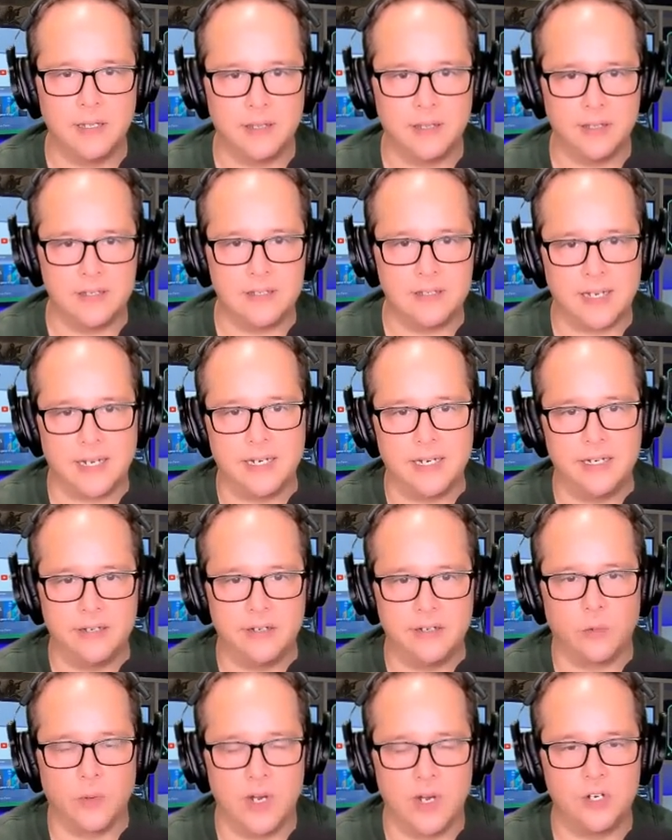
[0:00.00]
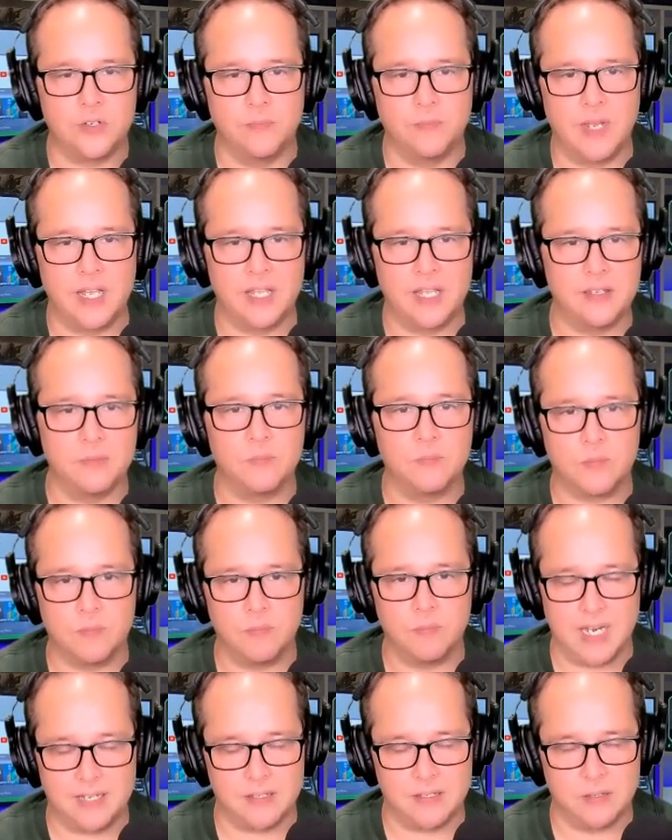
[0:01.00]
this tight integration
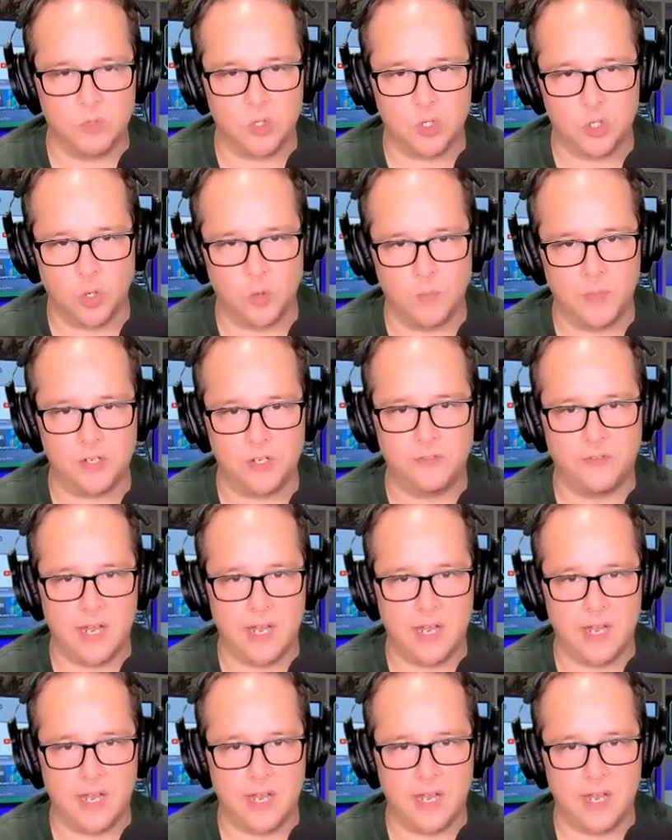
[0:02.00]
makes them so much